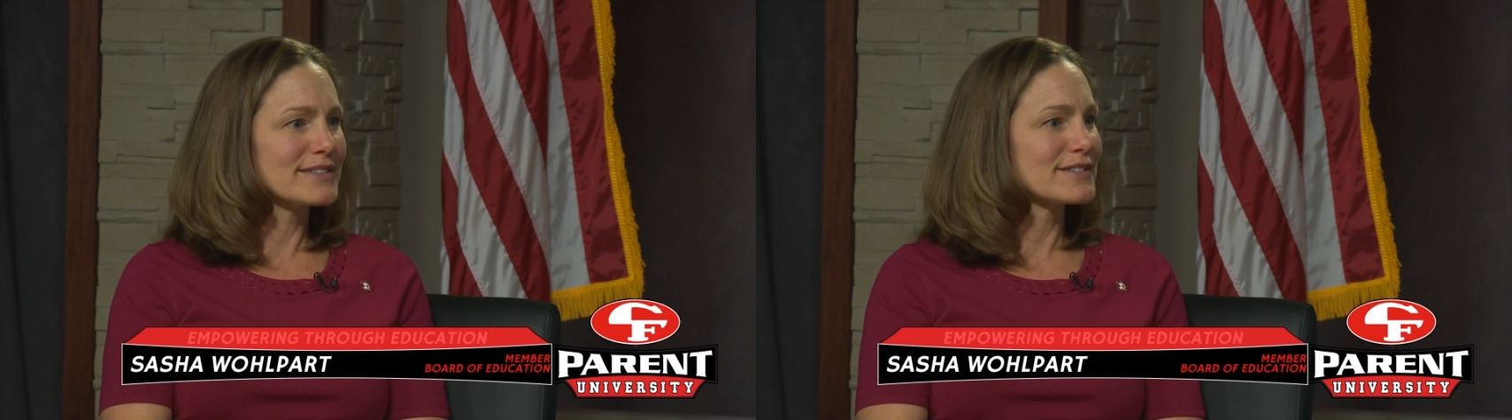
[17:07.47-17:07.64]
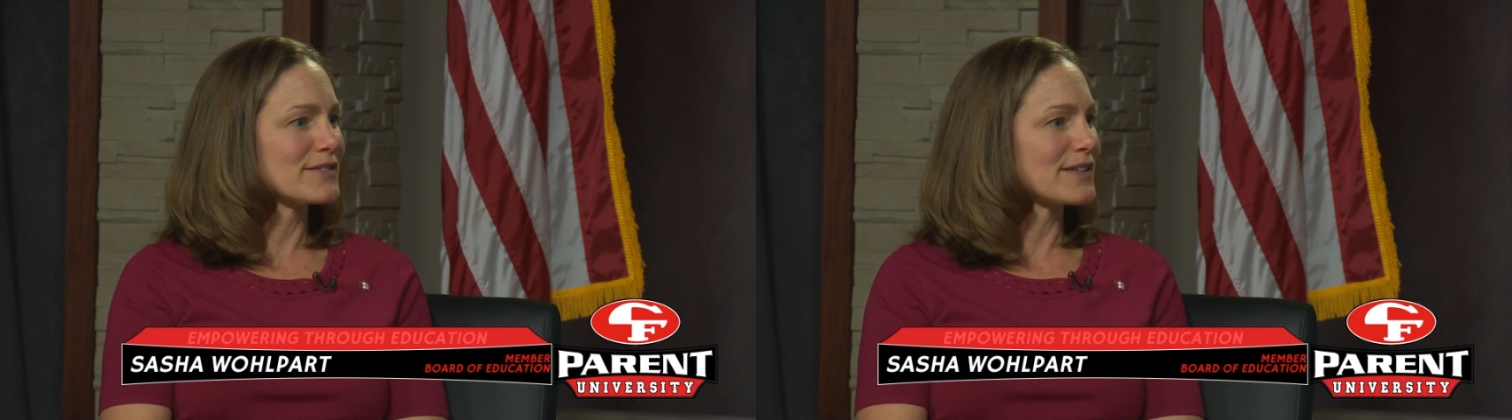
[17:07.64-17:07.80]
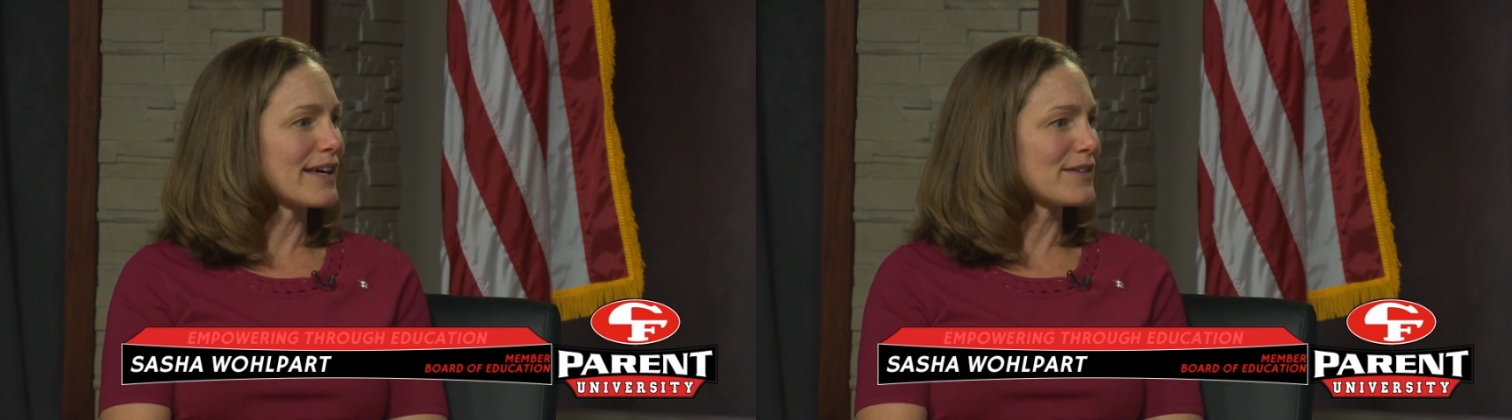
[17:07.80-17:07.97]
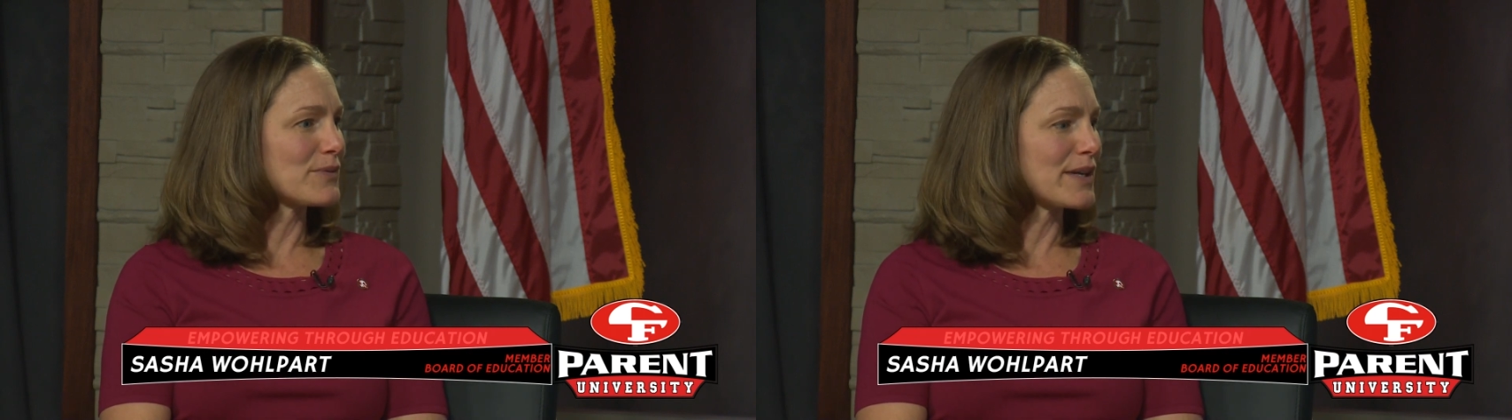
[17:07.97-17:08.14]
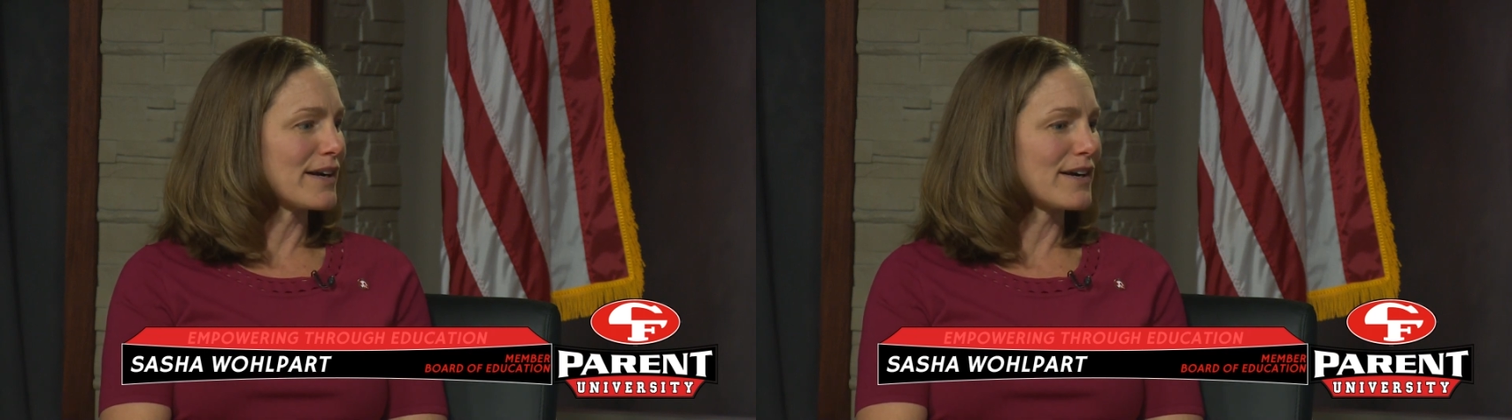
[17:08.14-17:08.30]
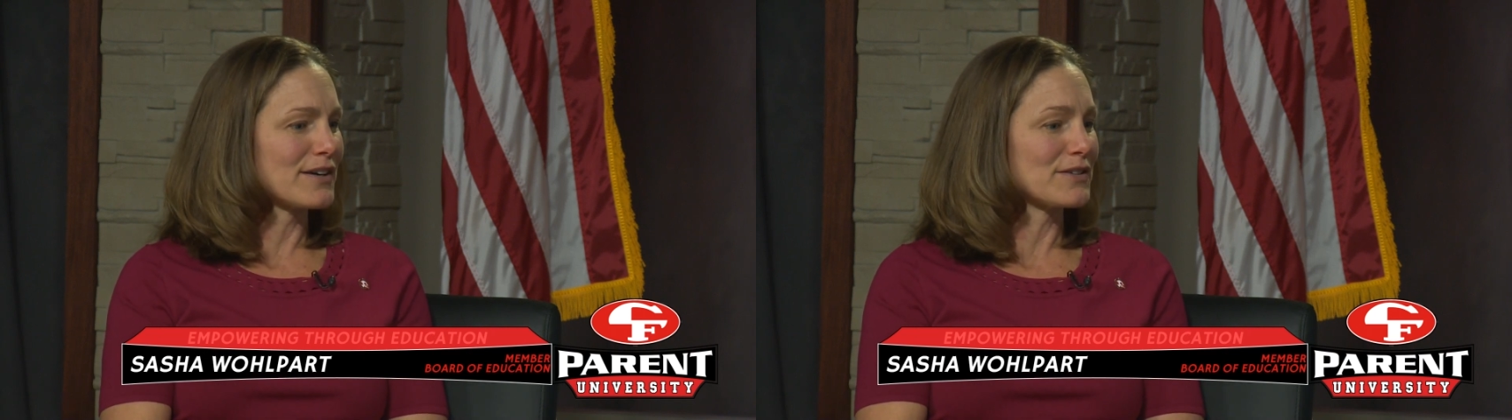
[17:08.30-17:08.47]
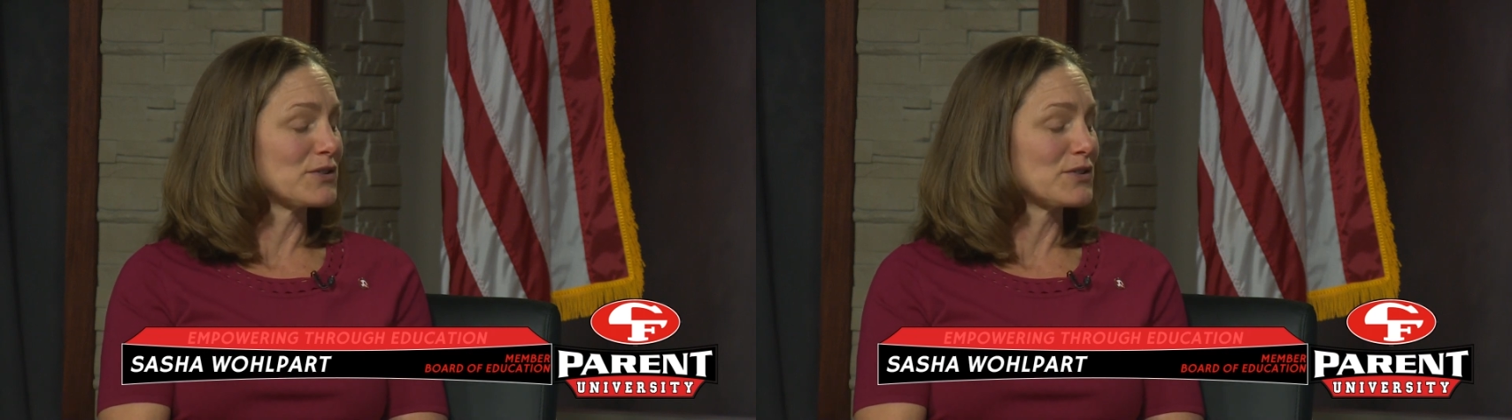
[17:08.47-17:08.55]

so that we are